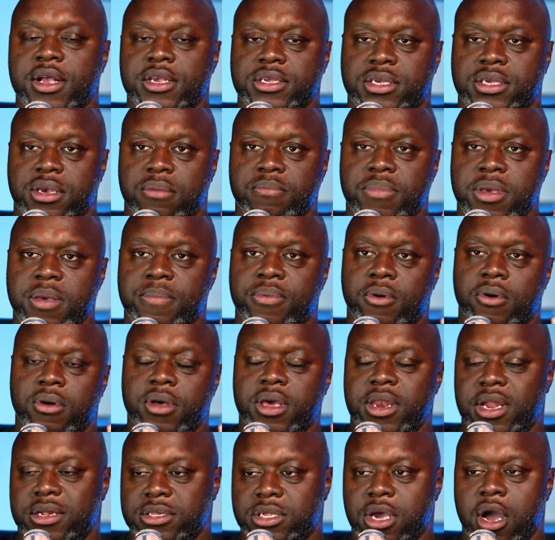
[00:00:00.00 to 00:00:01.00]
some people,
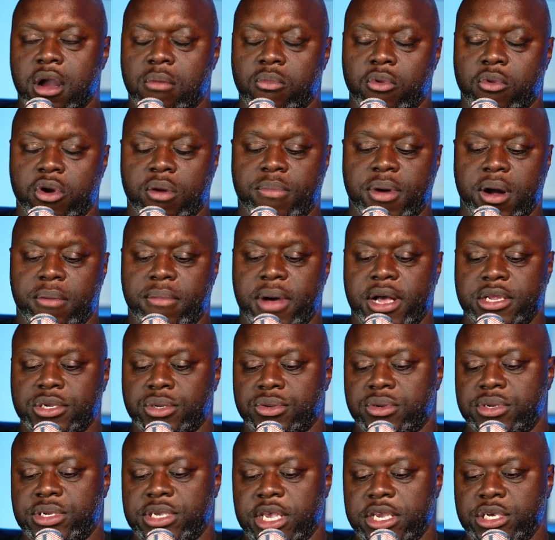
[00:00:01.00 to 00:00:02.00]
and I'll talk more about
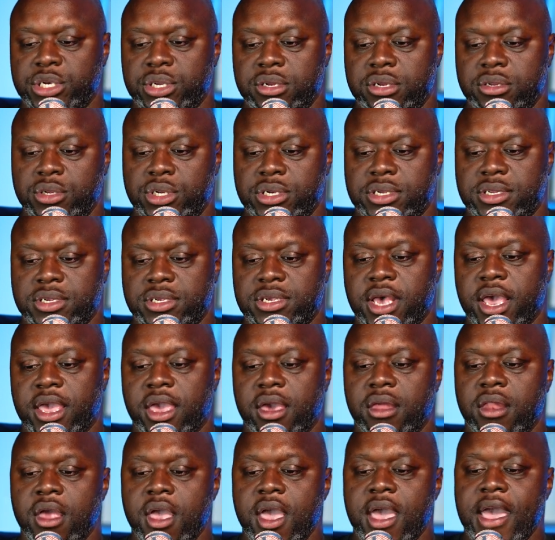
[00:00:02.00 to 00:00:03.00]
modularization in just a
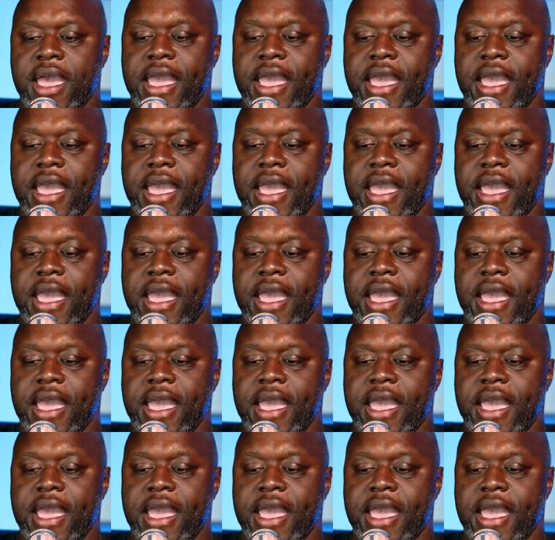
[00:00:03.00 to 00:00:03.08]
second,